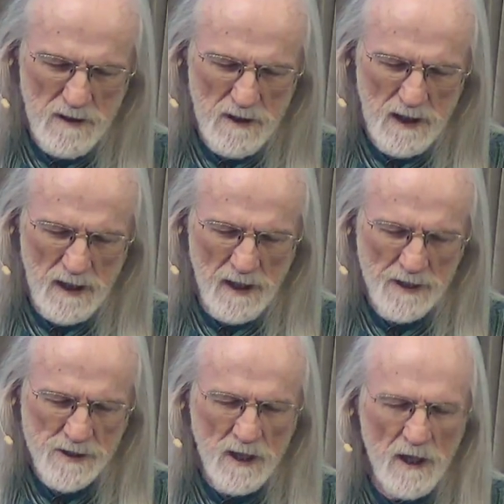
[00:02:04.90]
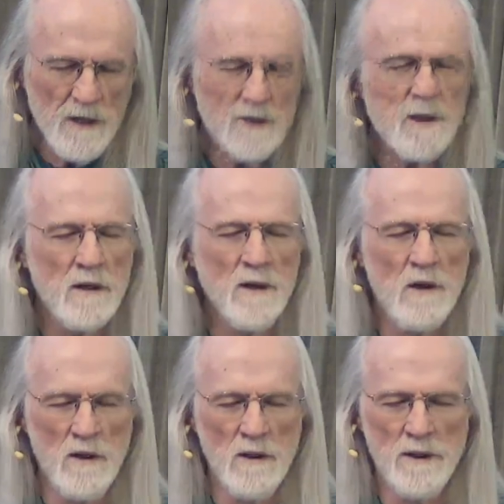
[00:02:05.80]
And let us also
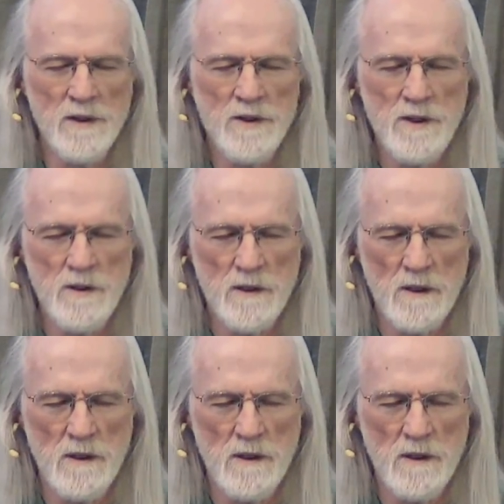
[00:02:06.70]
hold the shooter.